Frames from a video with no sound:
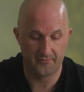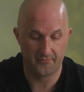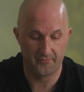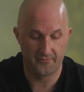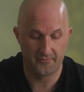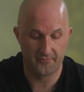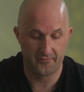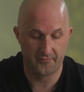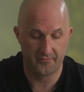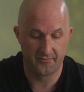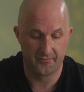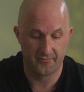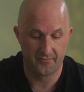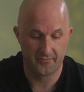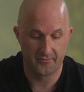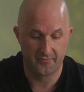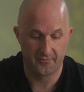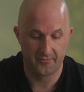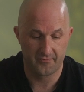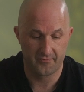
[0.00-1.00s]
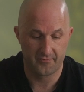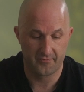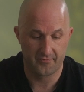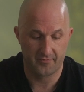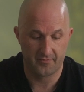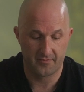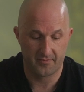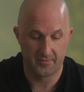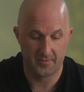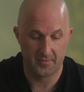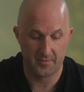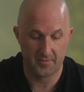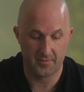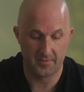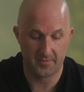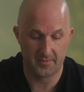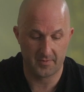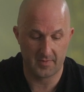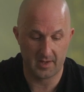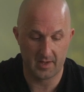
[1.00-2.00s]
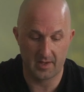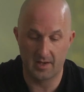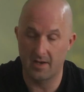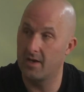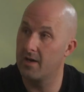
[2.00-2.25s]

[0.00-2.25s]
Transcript: (no one is talking)